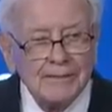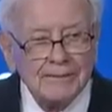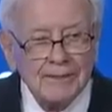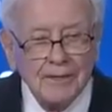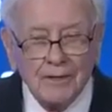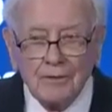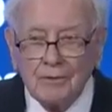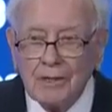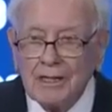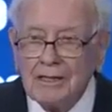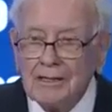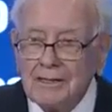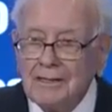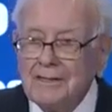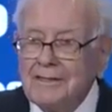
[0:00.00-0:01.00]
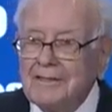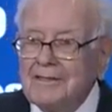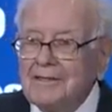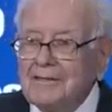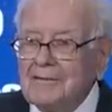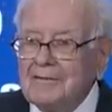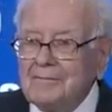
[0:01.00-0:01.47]
So
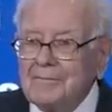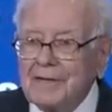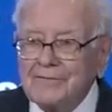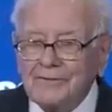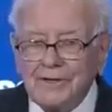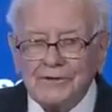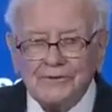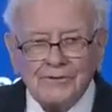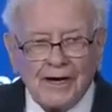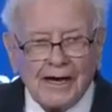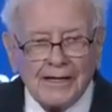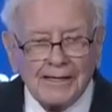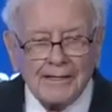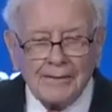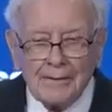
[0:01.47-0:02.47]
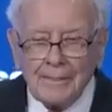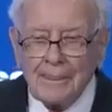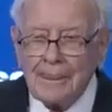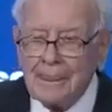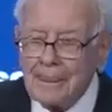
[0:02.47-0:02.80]
my friend Jack